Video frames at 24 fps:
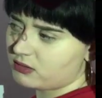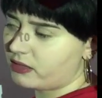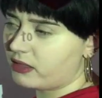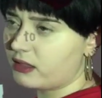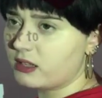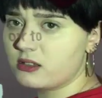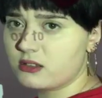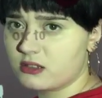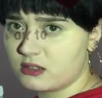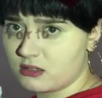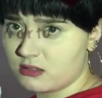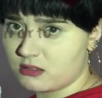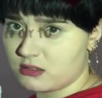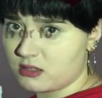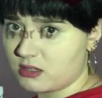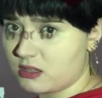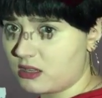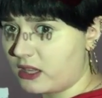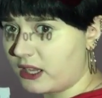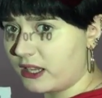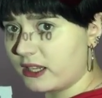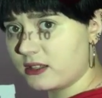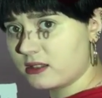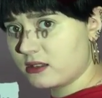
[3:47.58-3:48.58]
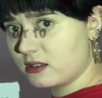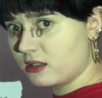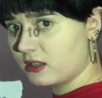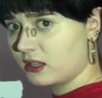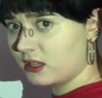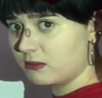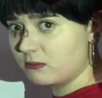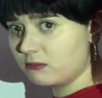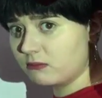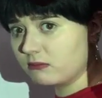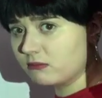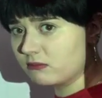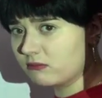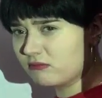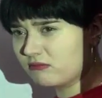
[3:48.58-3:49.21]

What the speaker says: I think she likes him."